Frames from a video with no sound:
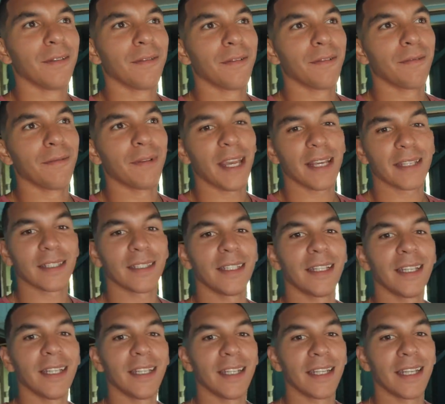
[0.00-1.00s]
we asked
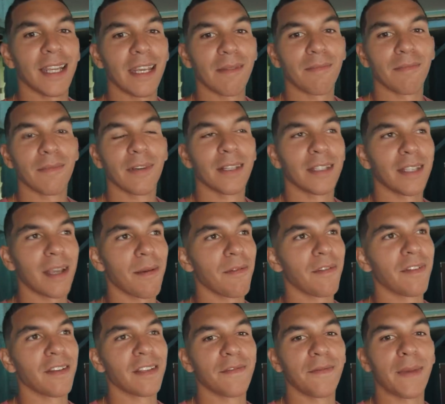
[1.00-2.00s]
Eliki to name some
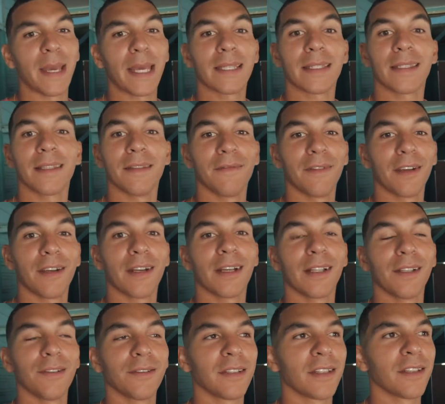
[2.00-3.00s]
of his best and
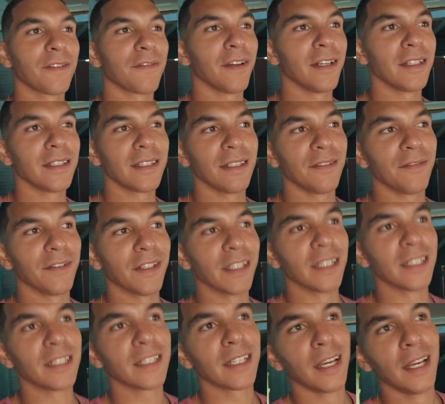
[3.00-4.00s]
very closest friends in the
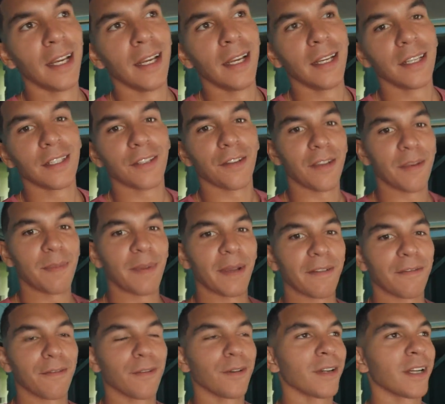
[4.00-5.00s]
village. So he
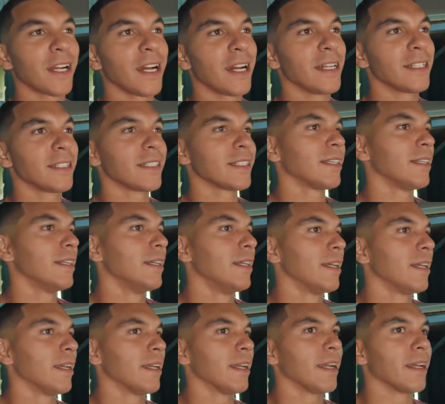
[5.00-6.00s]
picked four guys
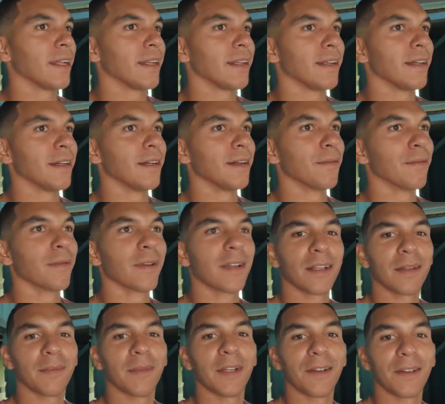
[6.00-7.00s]
and uh, we're
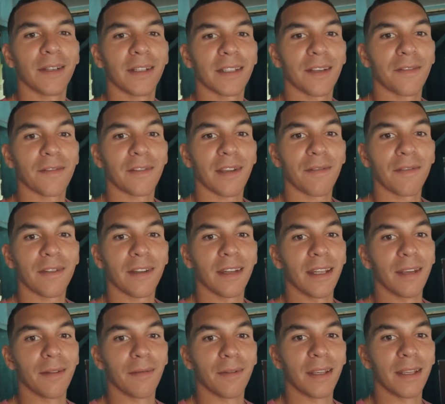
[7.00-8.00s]
going to be going to Savusavu
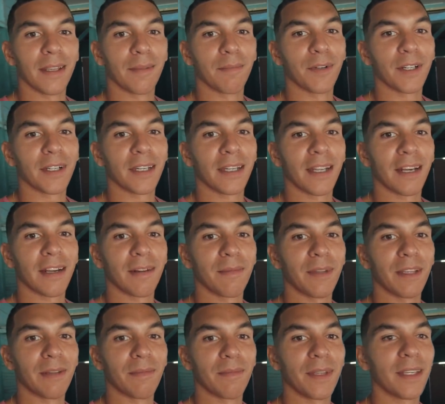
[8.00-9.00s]
today. We booked an
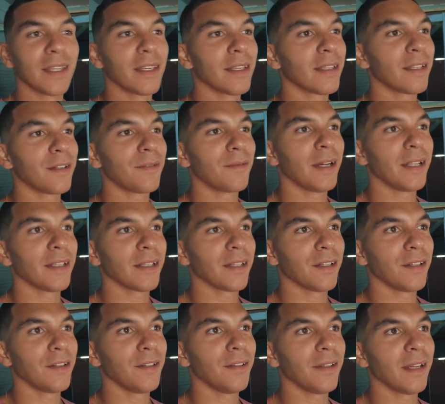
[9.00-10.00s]
Airbnb a little while
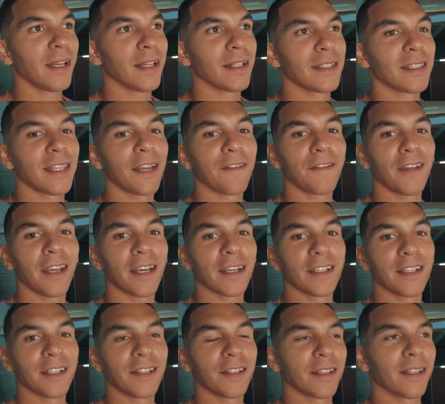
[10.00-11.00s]
ago, and Stephanie
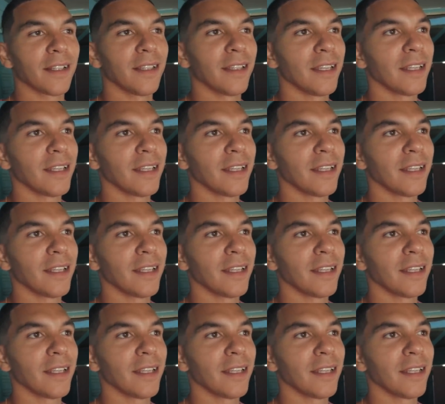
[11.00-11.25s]
actually took the